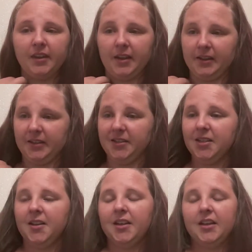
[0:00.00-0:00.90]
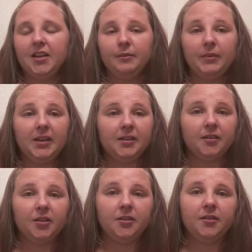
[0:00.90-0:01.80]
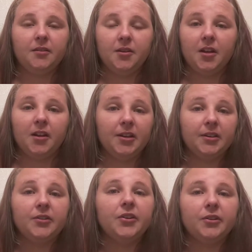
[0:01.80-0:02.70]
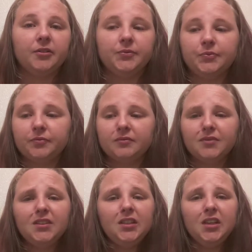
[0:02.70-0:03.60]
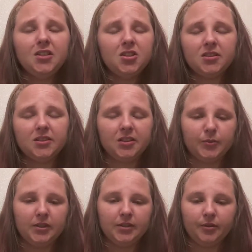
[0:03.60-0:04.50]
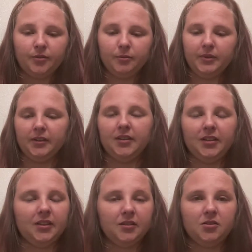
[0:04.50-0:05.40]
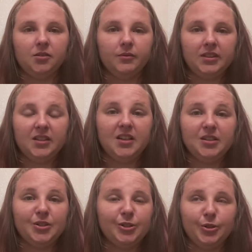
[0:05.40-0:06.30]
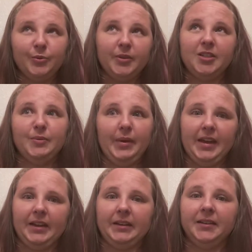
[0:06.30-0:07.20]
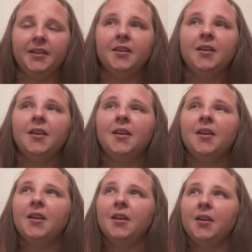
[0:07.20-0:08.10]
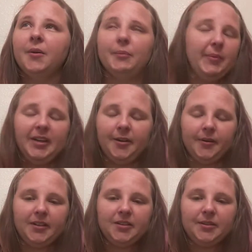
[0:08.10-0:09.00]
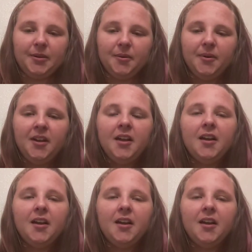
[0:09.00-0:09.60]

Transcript: and being a good girl at just 6 months old, but then again, she was in so much pain. But anyway, so